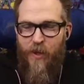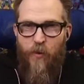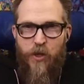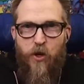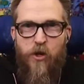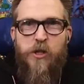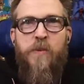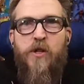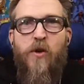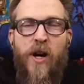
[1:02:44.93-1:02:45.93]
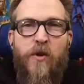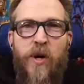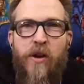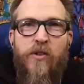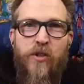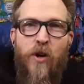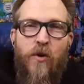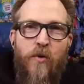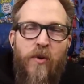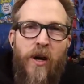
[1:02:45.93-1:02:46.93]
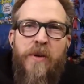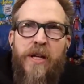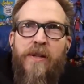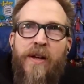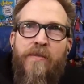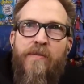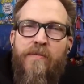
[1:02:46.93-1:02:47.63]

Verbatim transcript: with Kurtzman Trek, we are so, I mean, like,